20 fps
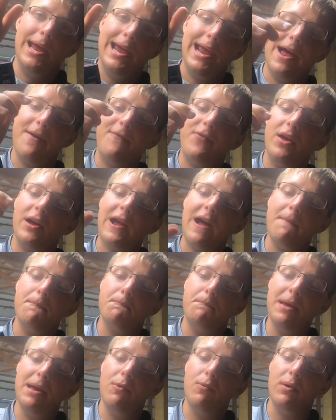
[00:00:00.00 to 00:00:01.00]
And I feel like I
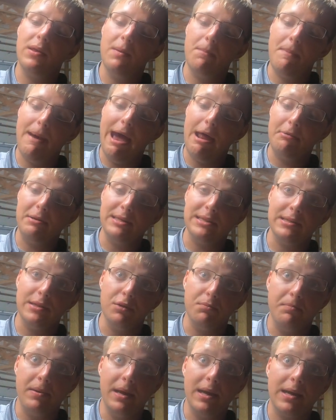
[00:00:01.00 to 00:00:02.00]
bent one of the batteries a
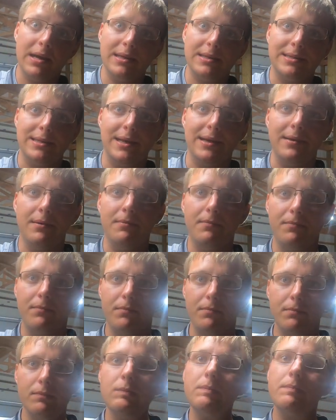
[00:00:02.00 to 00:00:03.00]
little bit because the
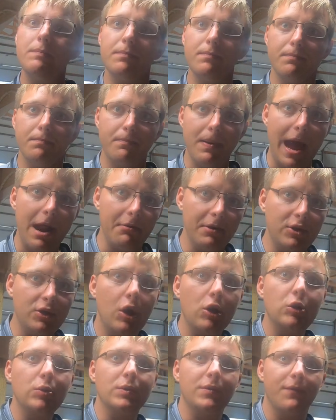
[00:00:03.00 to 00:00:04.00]
battery
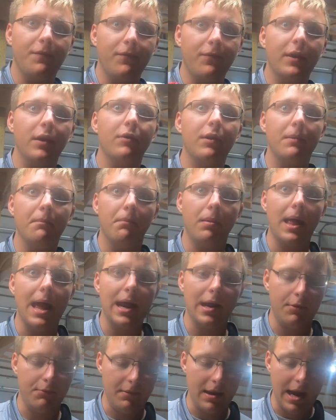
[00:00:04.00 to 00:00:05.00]
charger was flickering
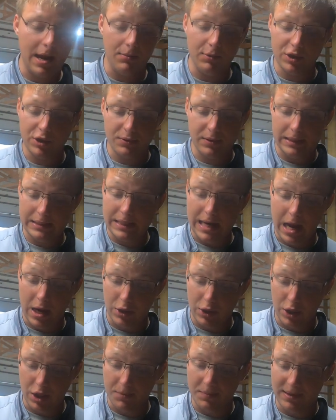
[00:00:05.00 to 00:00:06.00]
black and red, which is
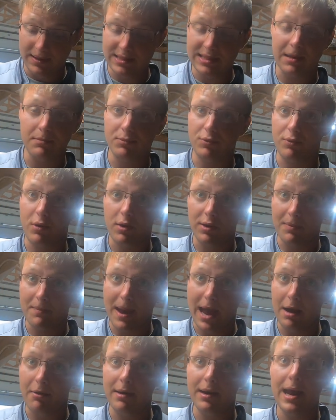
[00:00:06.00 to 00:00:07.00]
not good. I mean, something's wrong with the
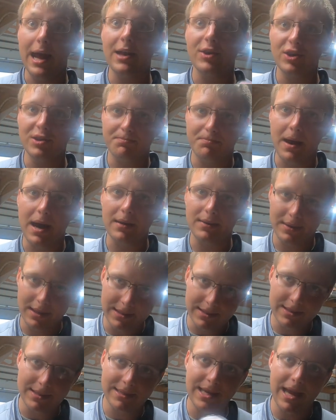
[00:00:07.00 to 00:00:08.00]
battery, and I just bought
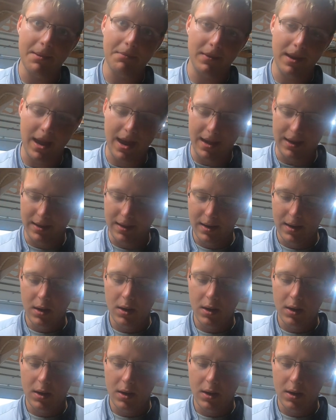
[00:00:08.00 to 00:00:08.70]
these the same day.